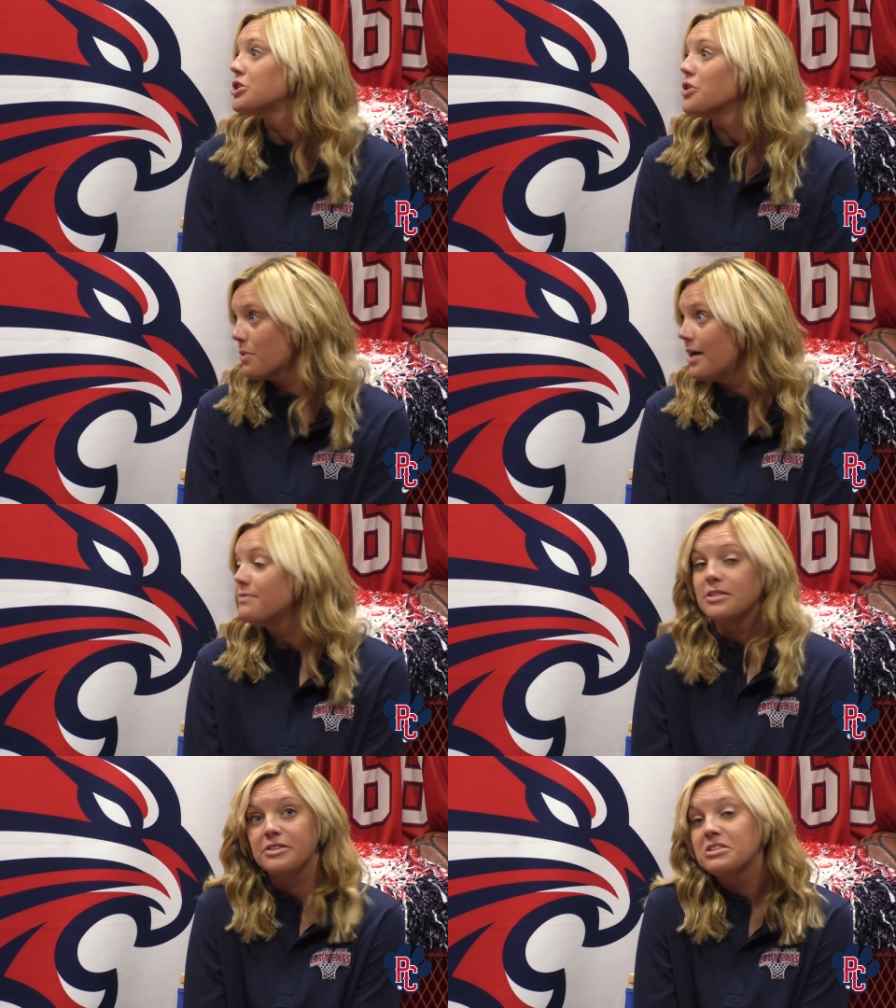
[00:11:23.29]
to the
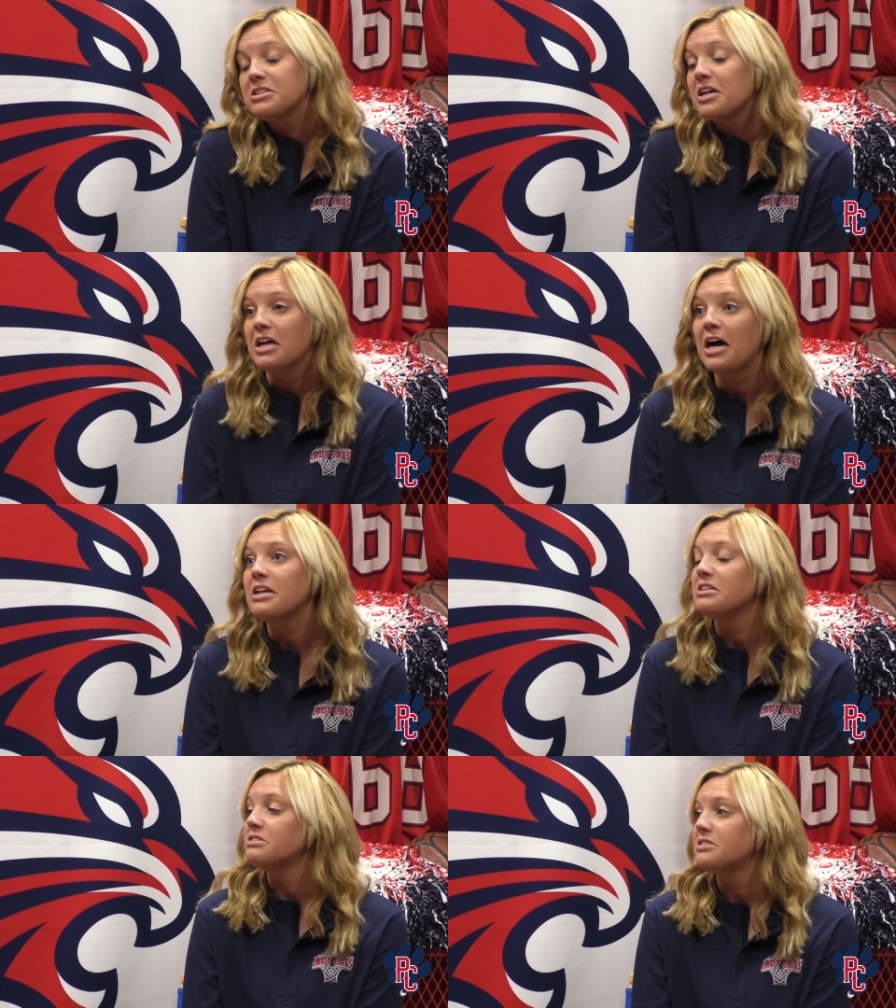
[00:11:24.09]
refs and things like
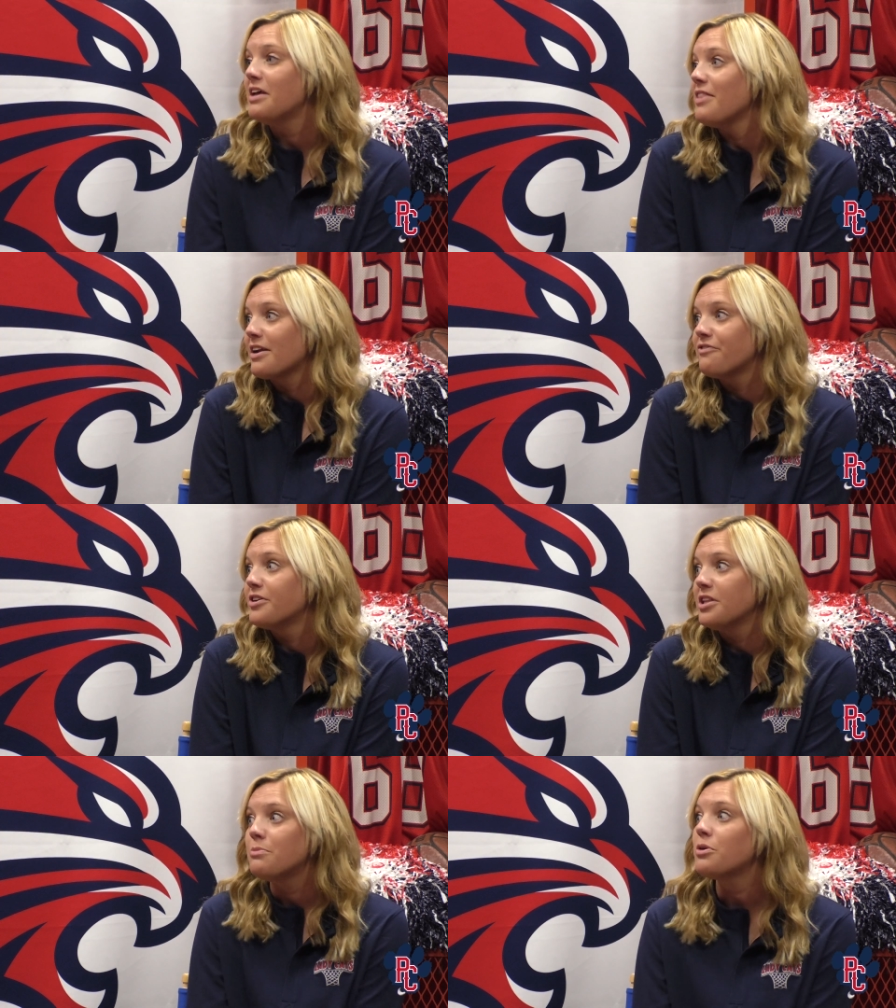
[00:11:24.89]
that, and uh, like a
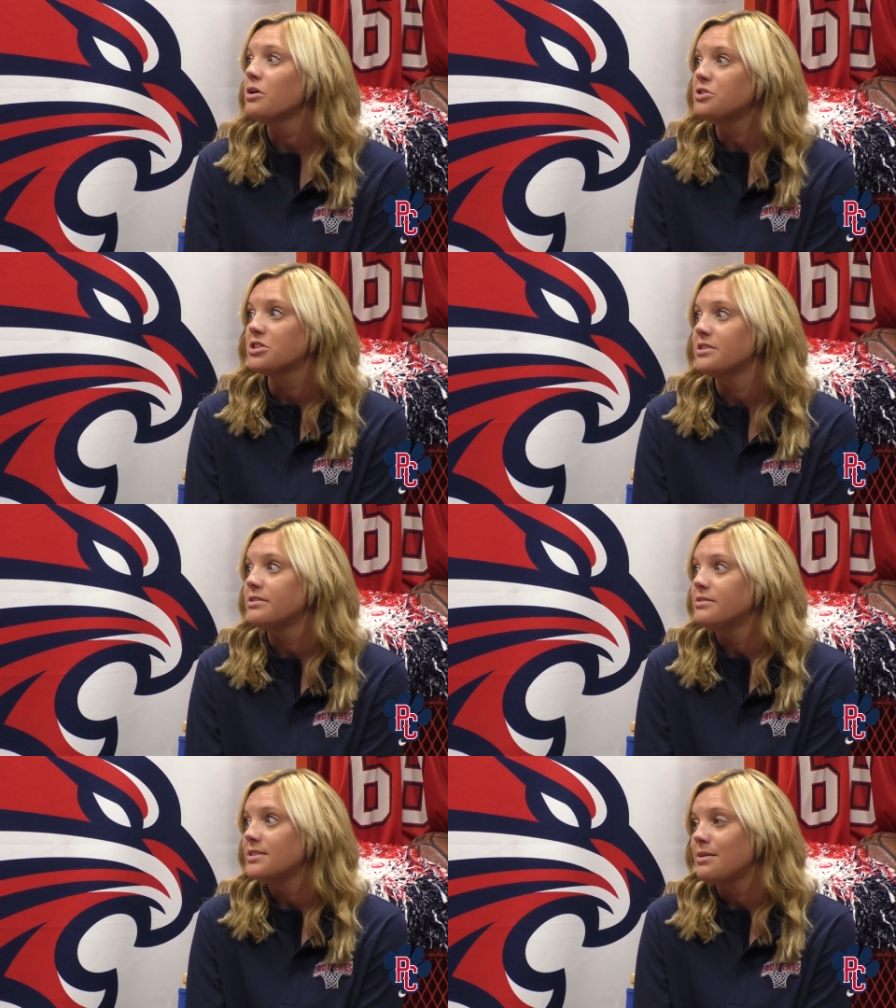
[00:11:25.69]
friendly approach,
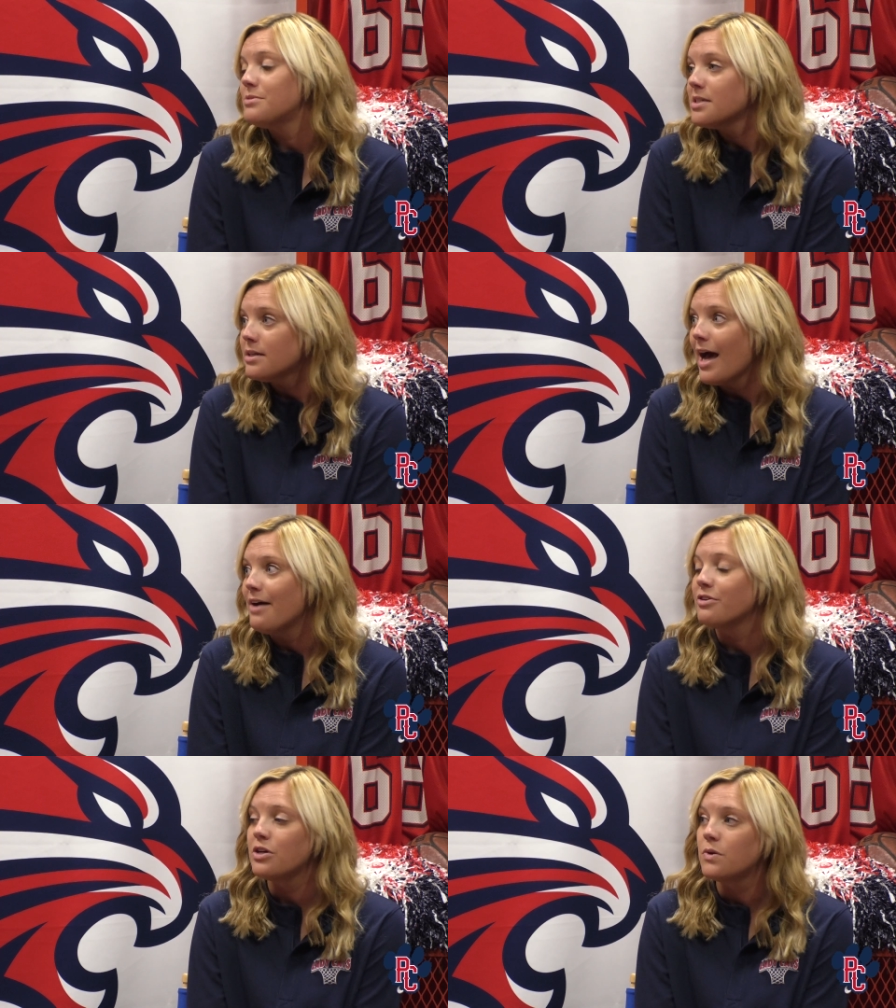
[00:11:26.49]
and seem to
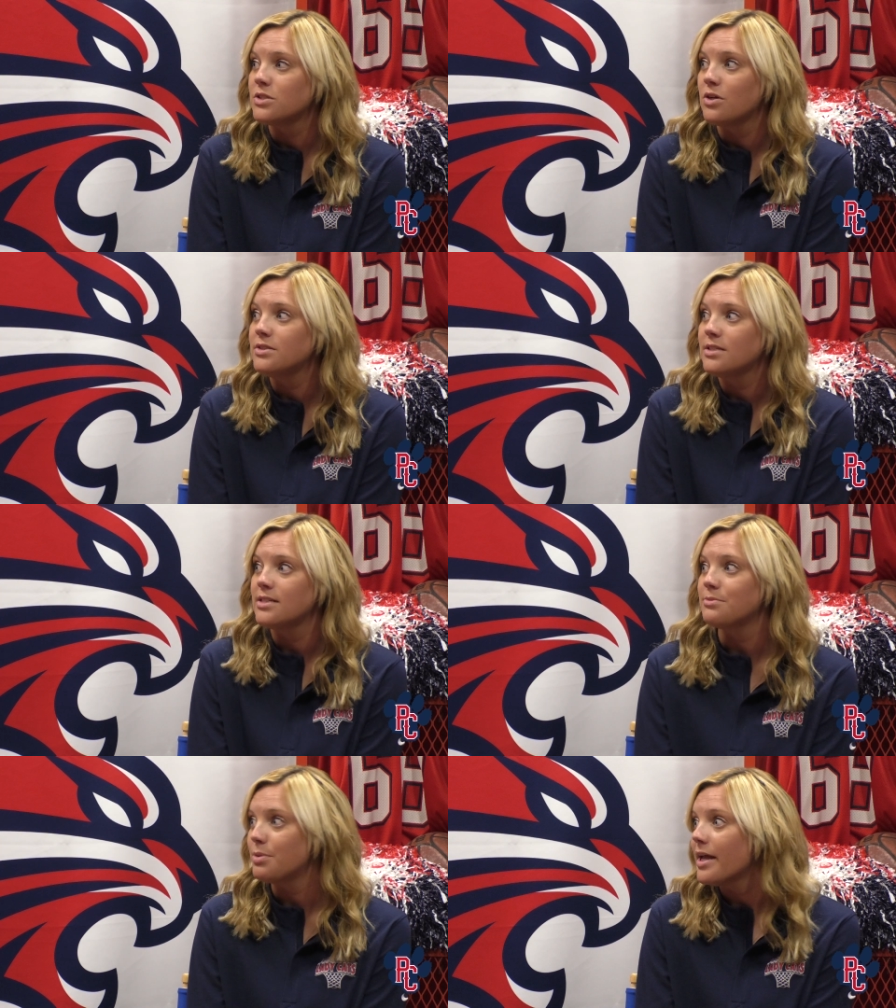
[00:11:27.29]
have good results
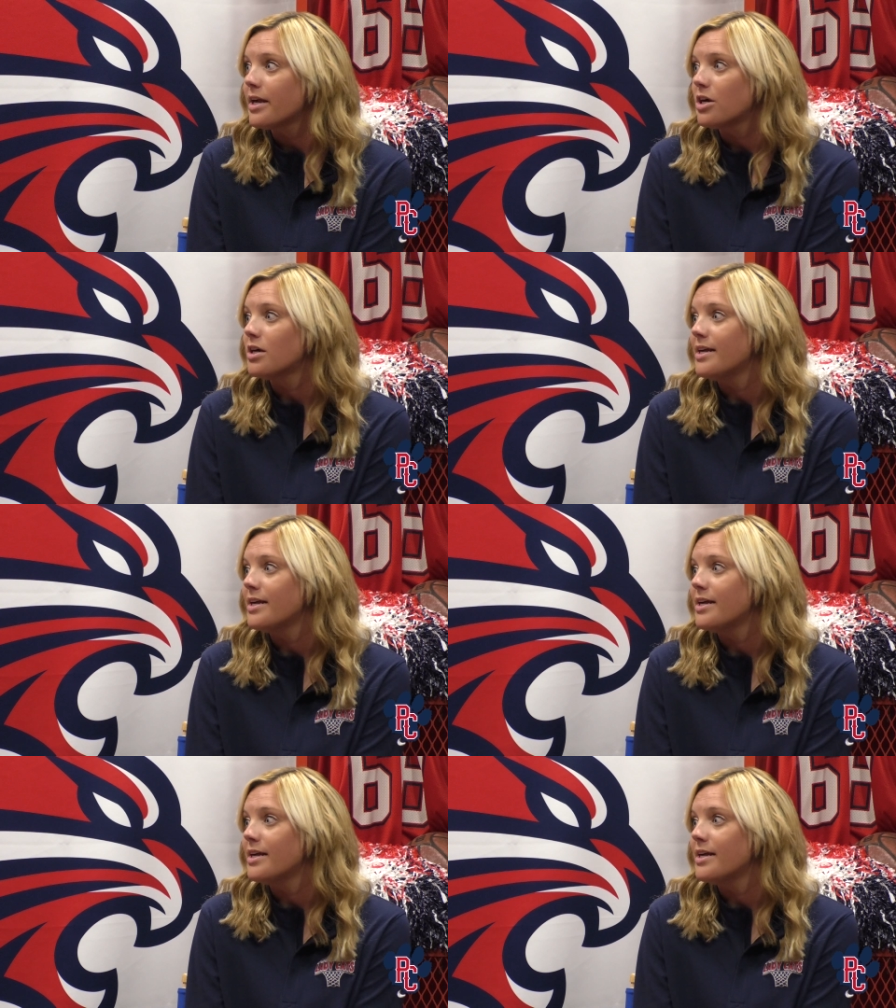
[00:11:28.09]
as player.